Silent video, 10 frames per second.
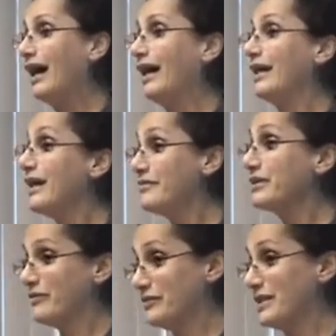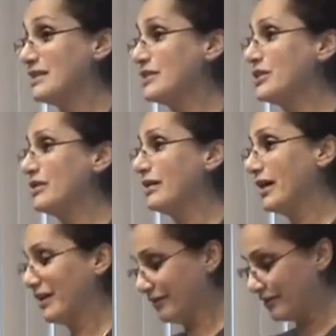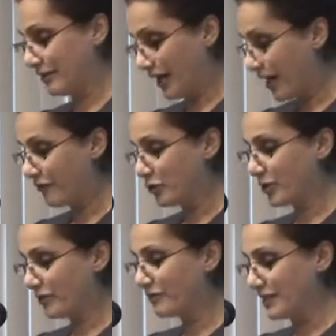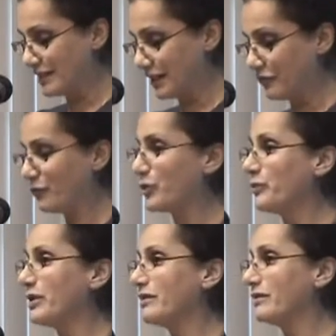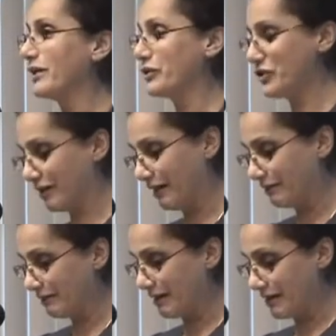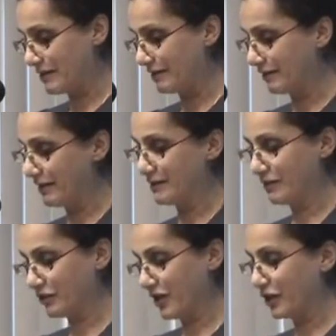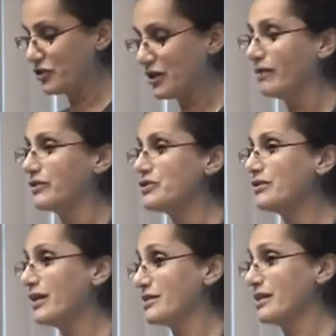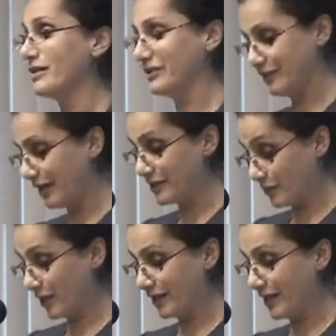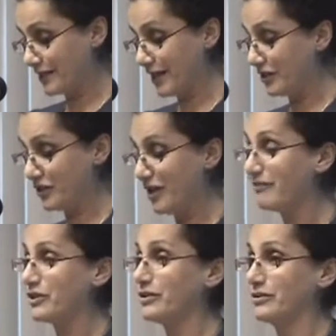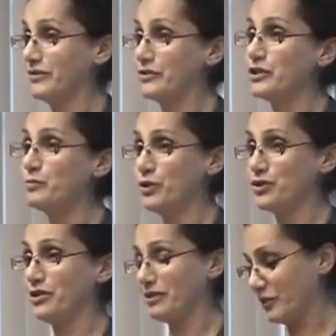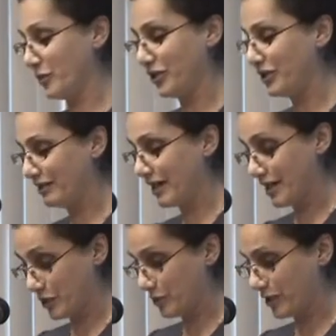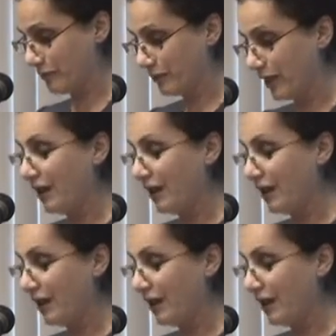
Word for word: I have convinced I, I have to convince that for me the lecture at N A A S R is a great challenge, as, I'll, as well as I never deliver speech in Armenian diaspora.